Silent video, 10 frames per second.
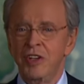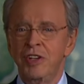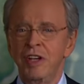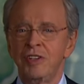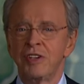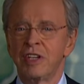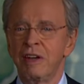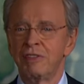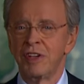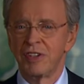Jesus
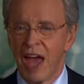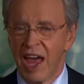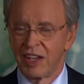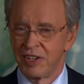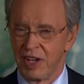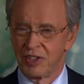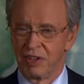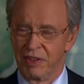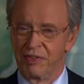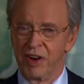gives us access
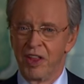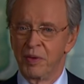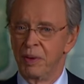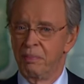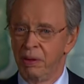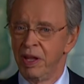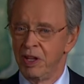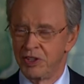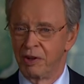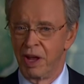to the Father and
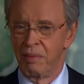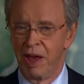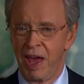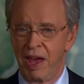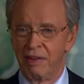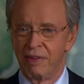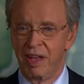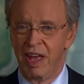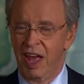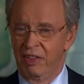pleads on our behalf.
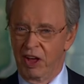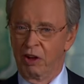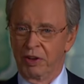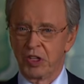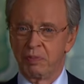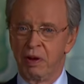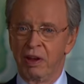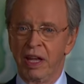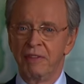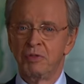The Holy
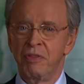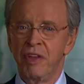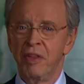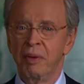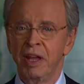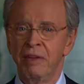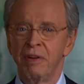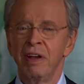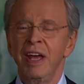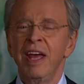Spirit lives within the
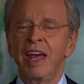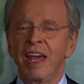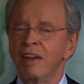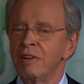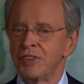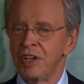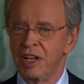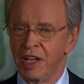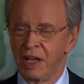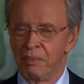believer,
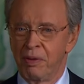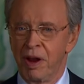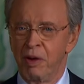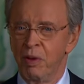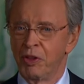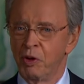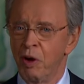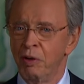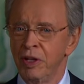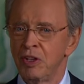interceding in prayer with
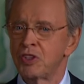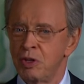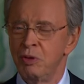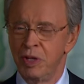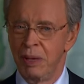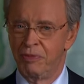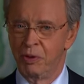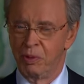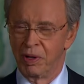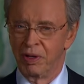groanings too deep
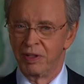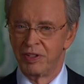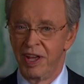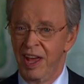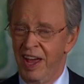for words.